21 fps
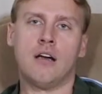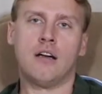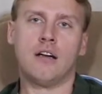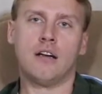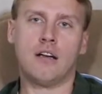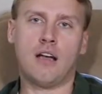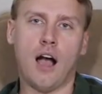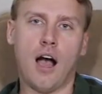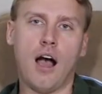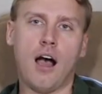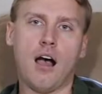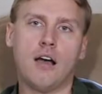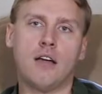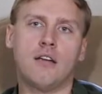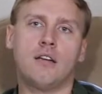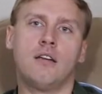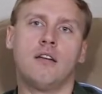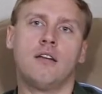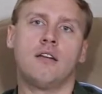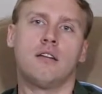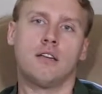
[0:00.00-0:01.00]

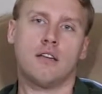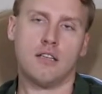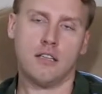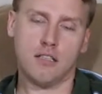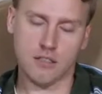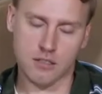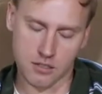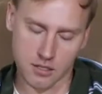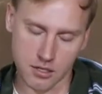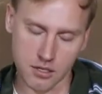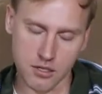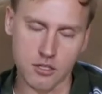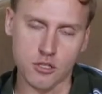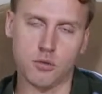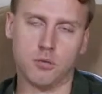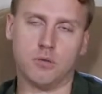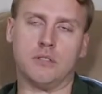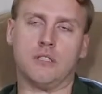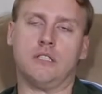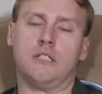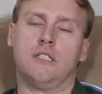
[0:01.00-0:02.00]
God
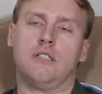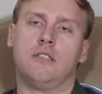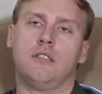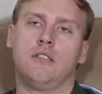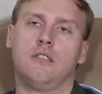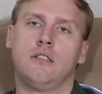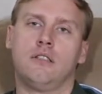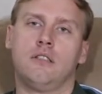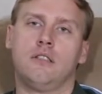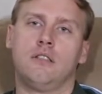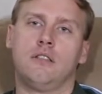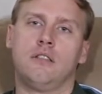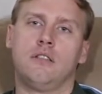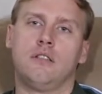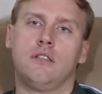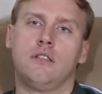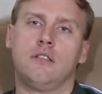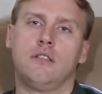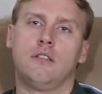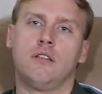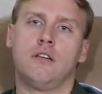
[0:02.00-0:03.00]
continually
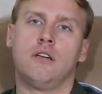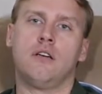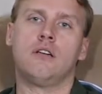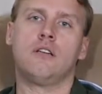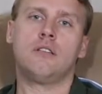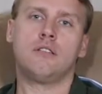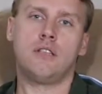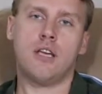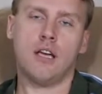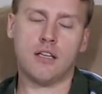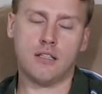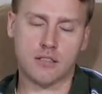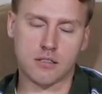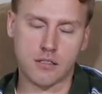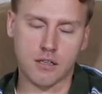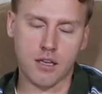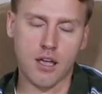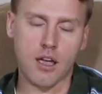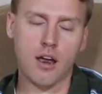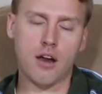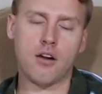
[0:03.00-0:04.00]
takes
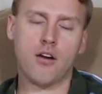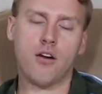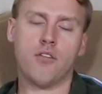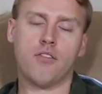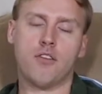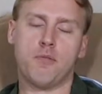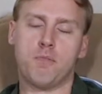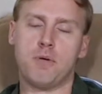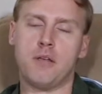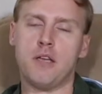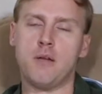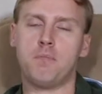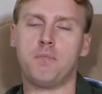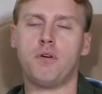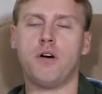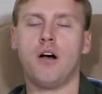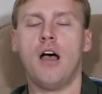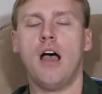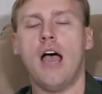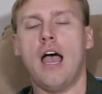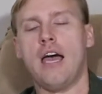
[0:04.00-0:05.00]
care of the
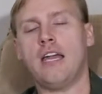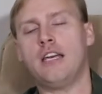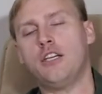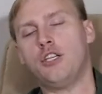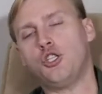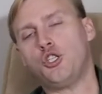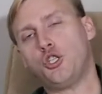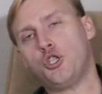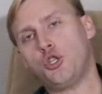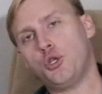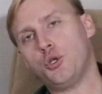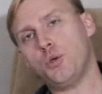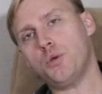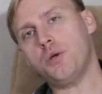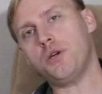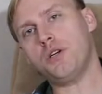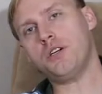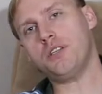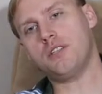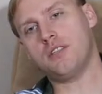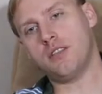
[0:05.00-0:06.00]
people and
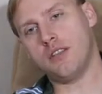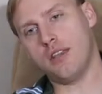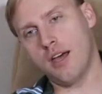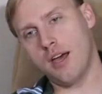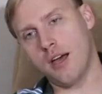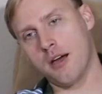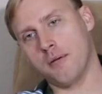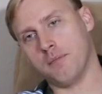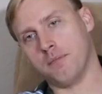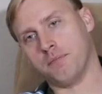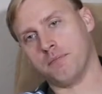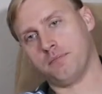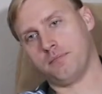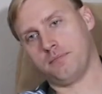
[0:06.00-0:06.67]
ensures them